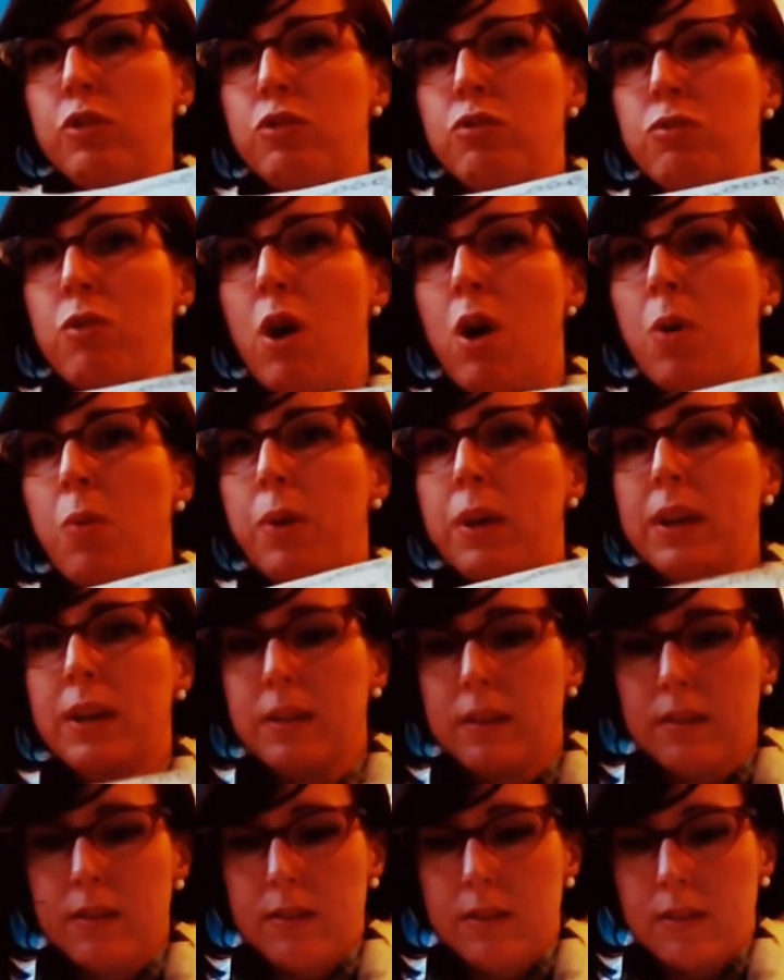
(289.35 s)

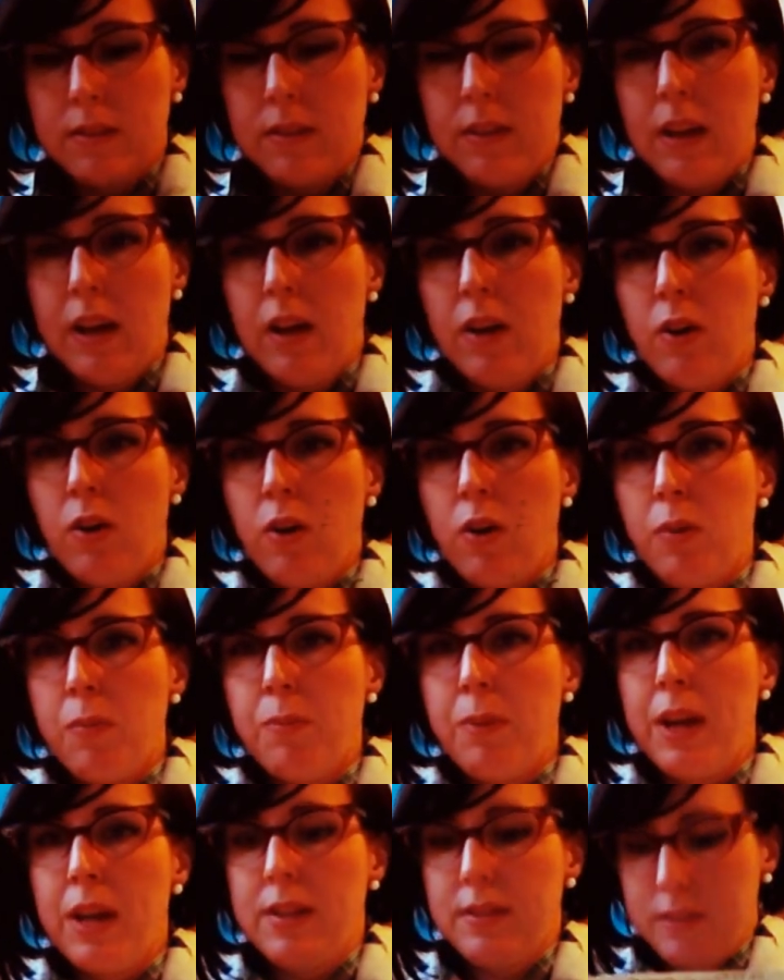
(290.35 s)
drawings that are
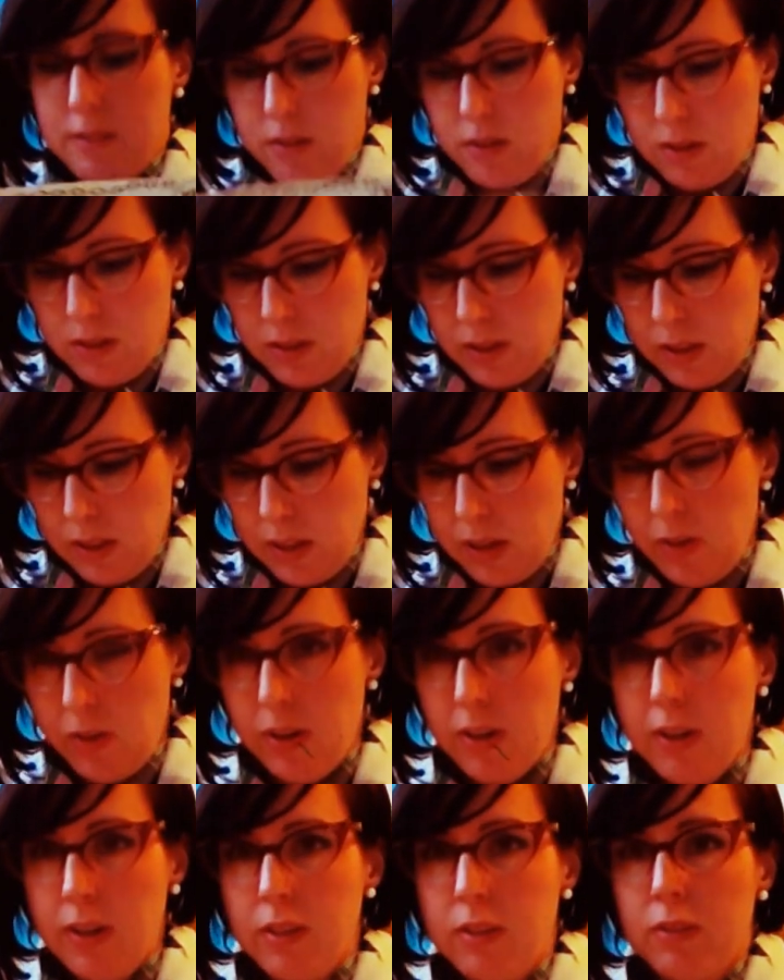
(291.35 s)
based on
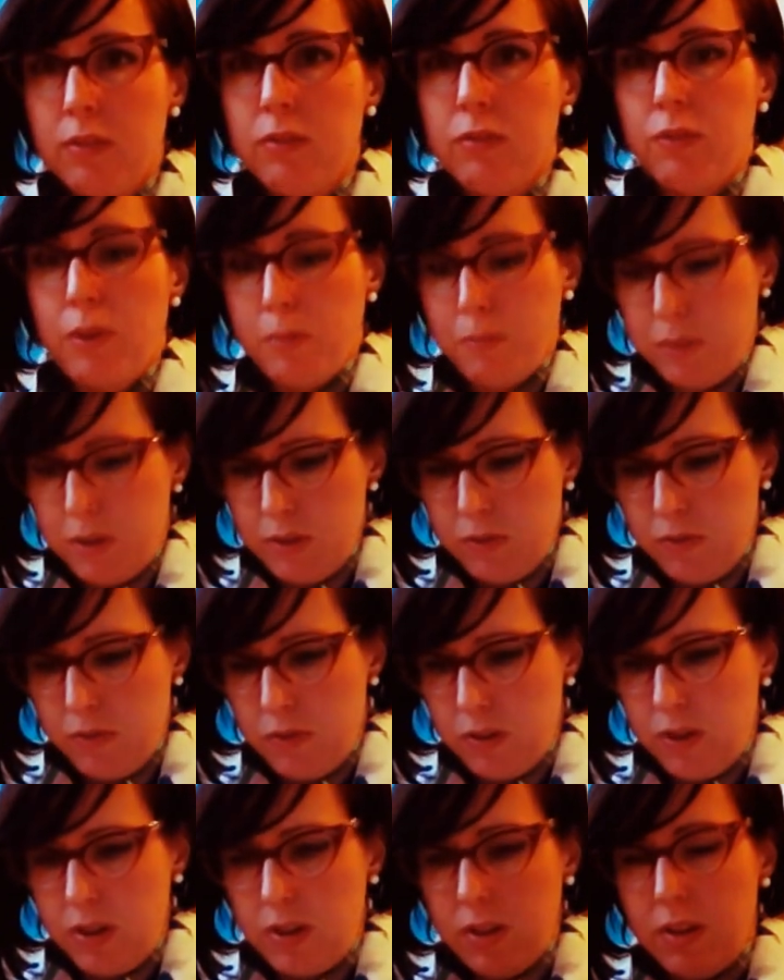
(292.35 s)
lyrics from
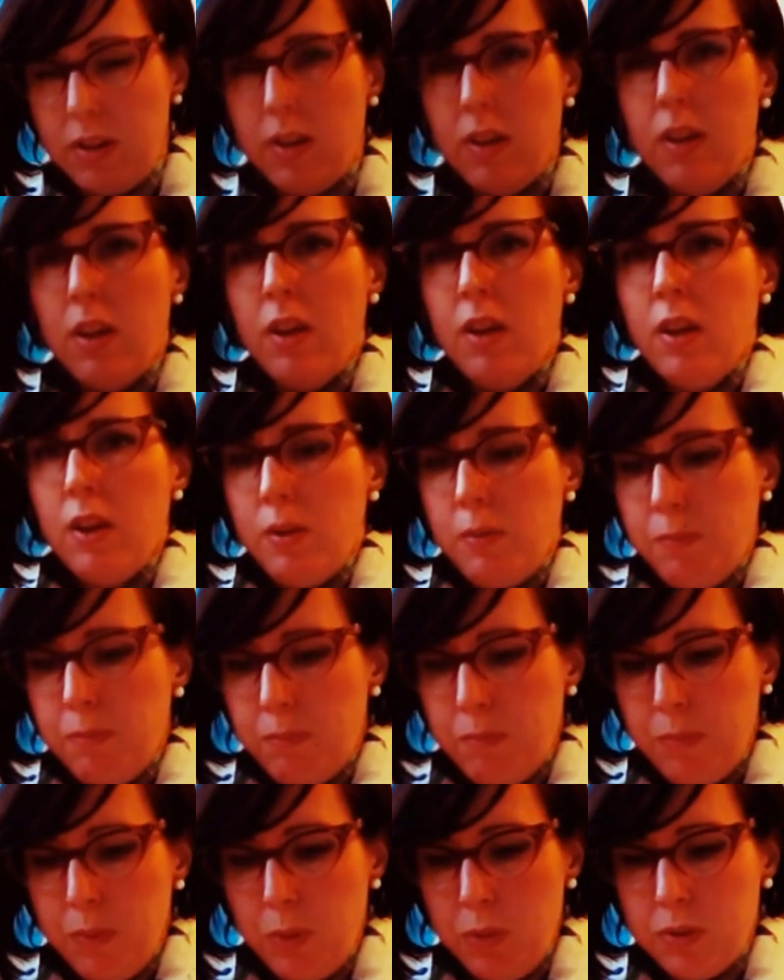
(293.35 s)
different
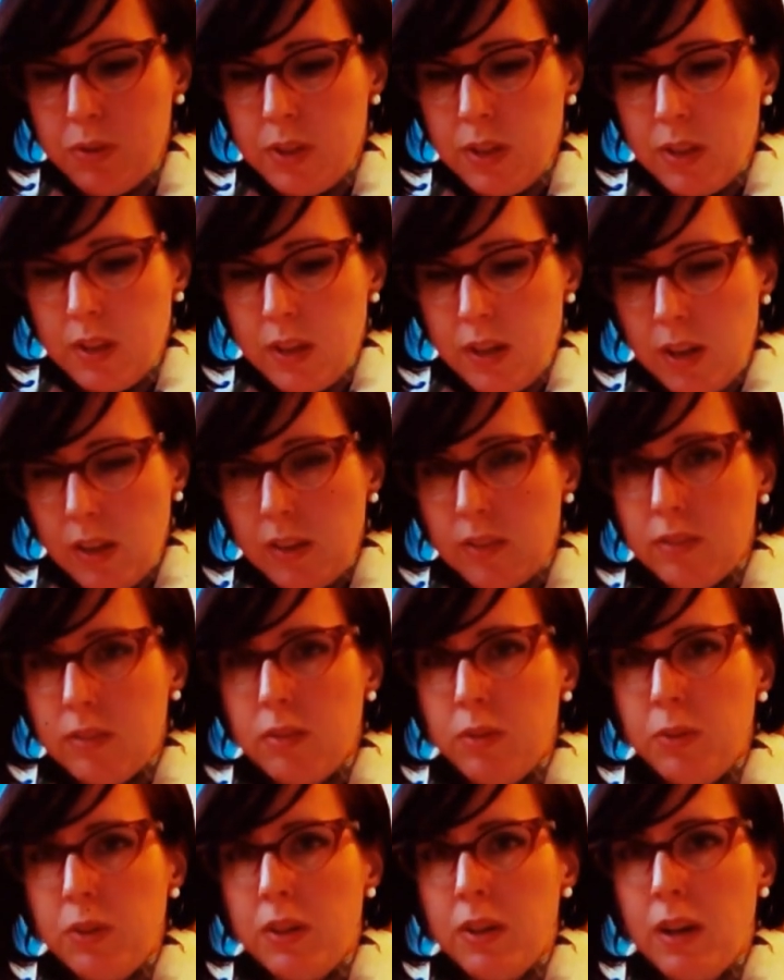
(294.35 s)
music that I listen
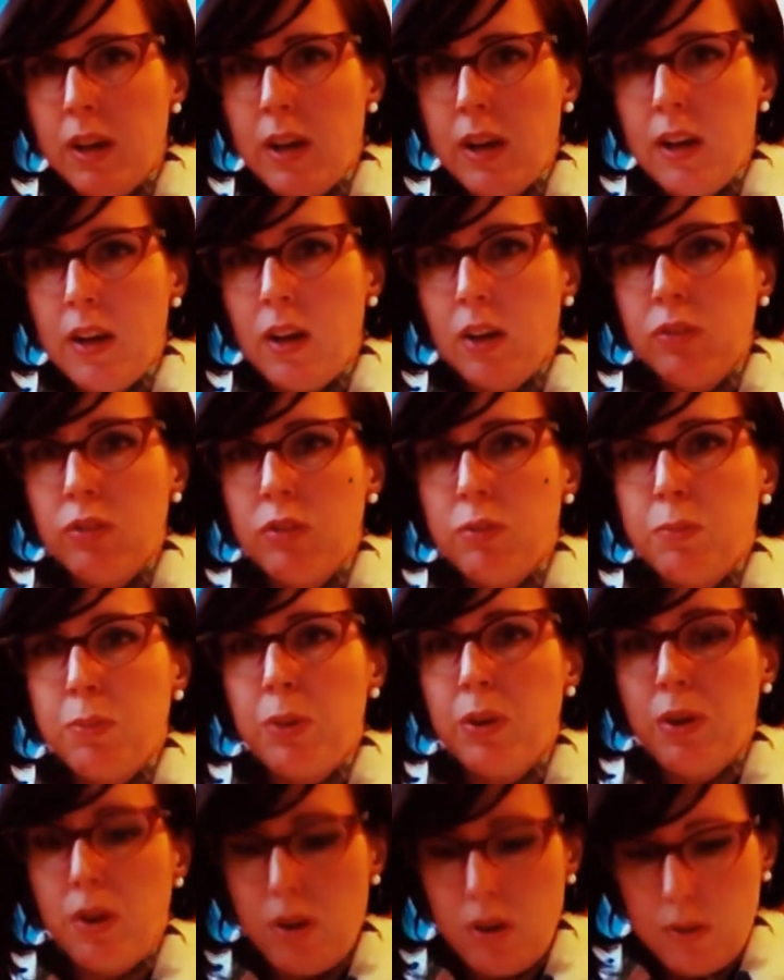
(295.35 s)
to at night. I'll just
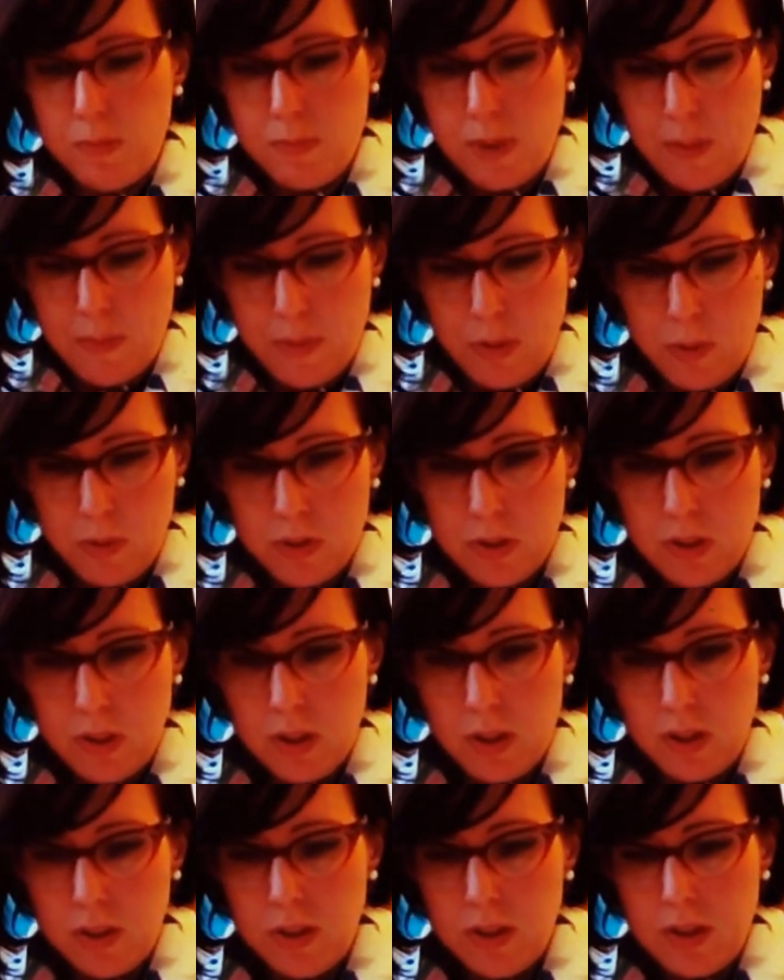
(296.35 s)
put on my
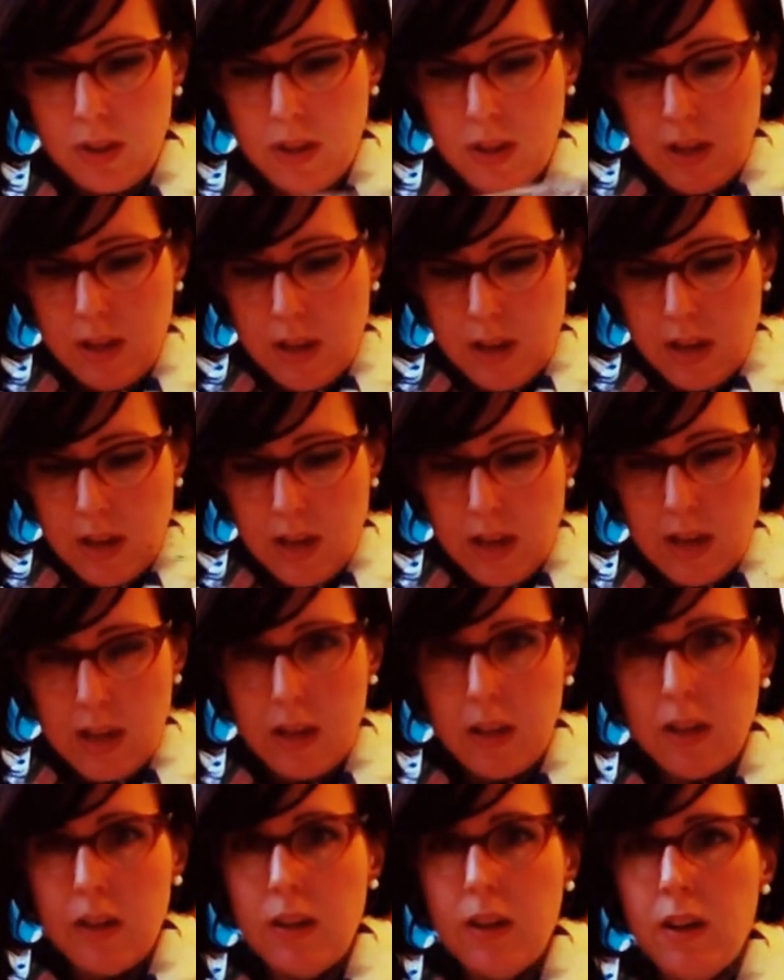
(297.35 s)
music
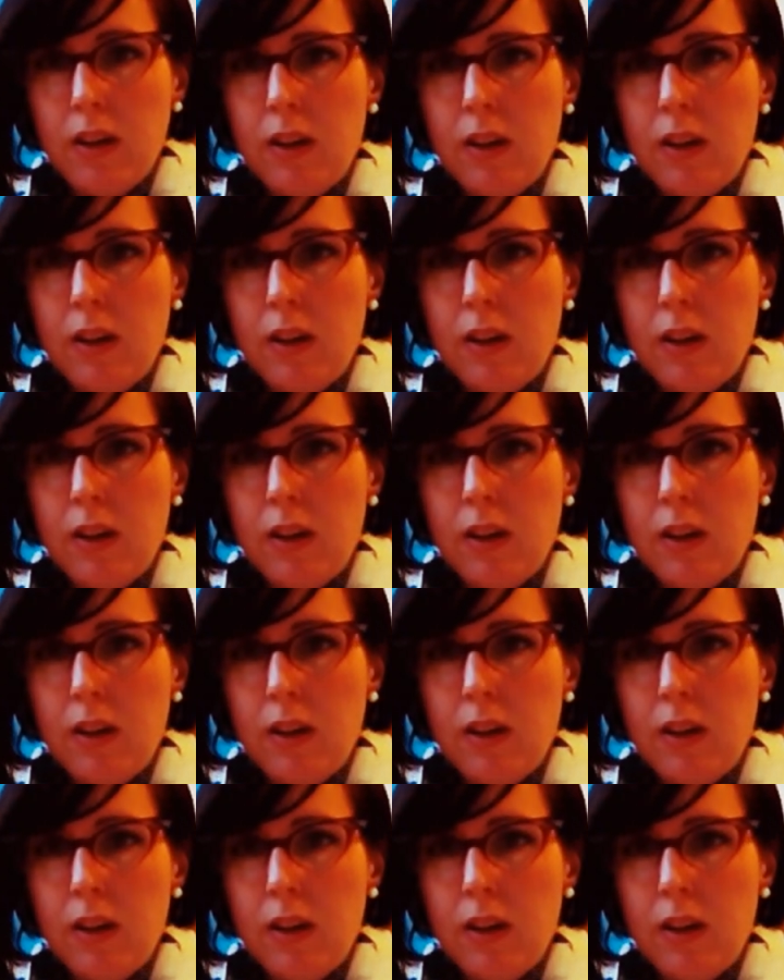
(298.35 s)
and